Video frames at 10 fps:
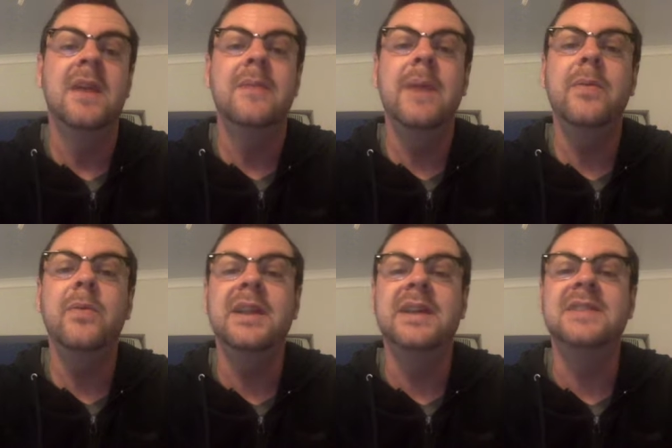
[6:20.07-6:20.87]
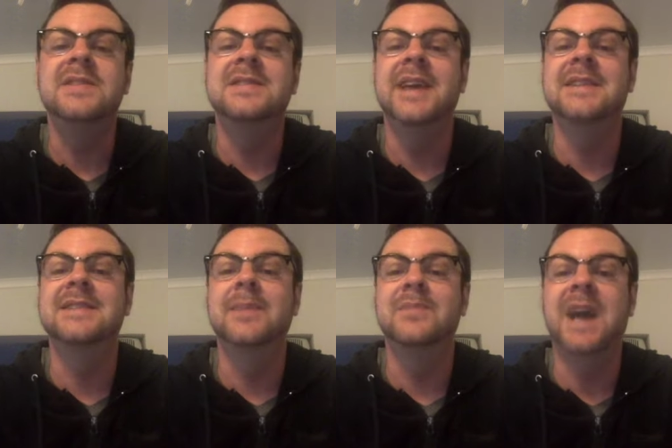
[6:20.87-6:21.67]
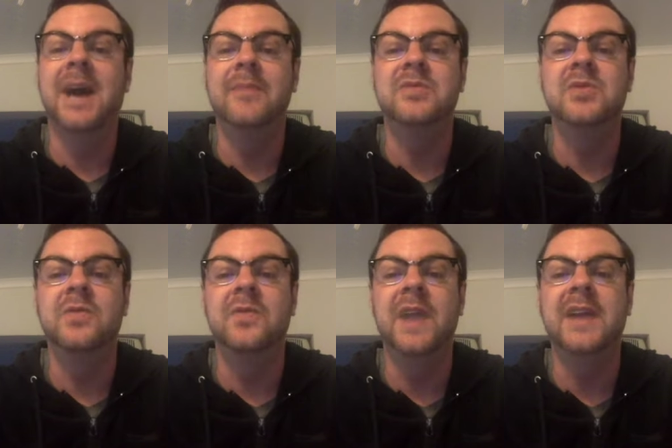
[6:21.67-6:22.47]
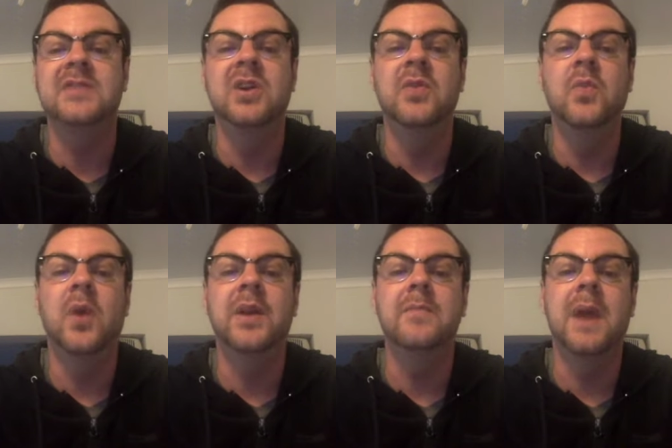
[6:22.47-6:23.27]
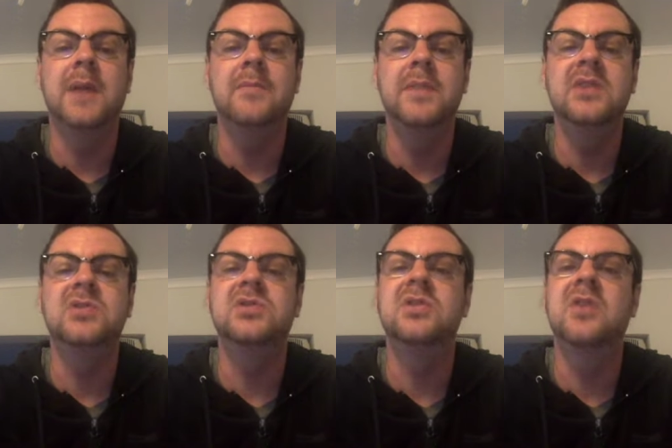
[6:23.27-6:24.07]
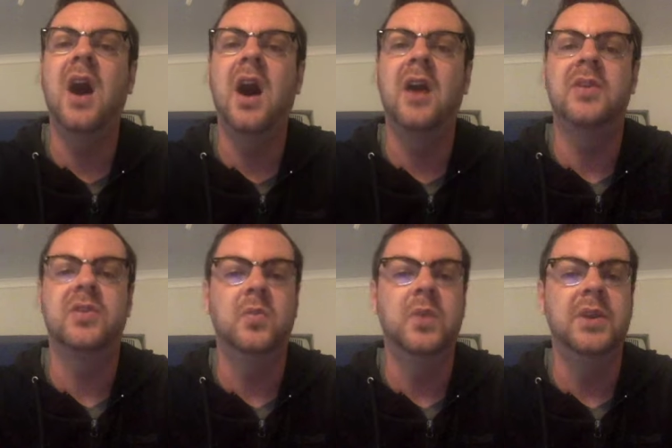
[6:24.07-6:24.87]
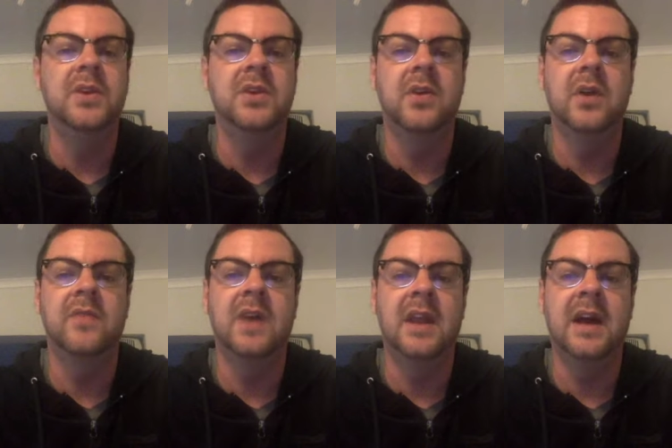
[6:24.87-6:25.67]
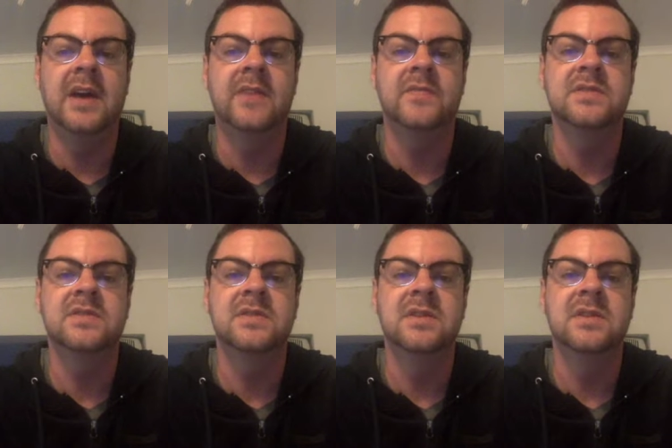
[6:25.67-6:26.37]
Maybe we need to take some time to reflect on what it might mean to guard the window of our lives.